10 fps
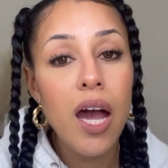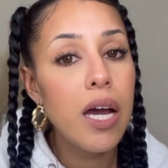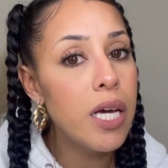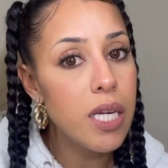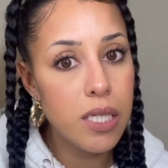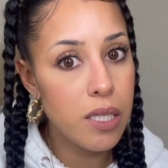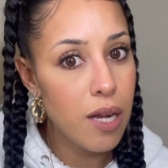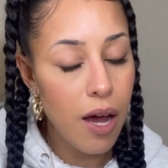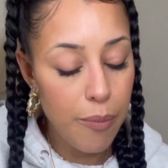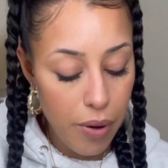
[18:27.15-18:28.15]
It is
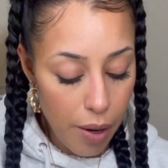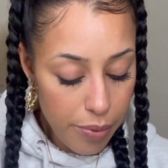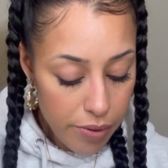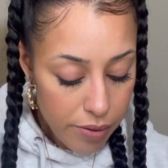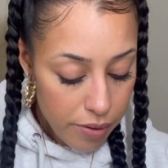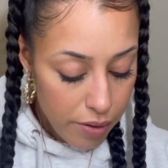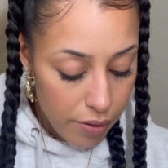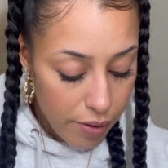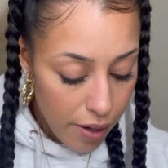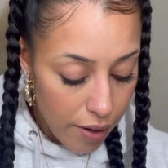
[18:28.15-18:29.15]
not popping,
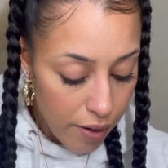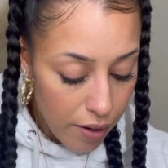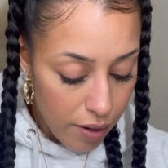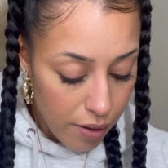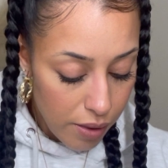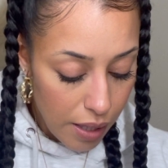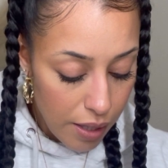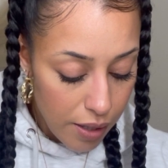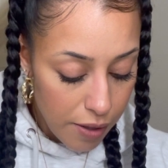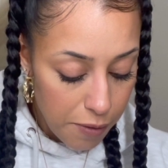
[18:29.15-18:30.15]
okay?
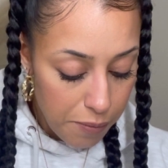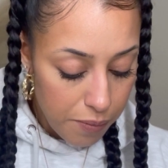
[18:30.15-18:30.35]
Like,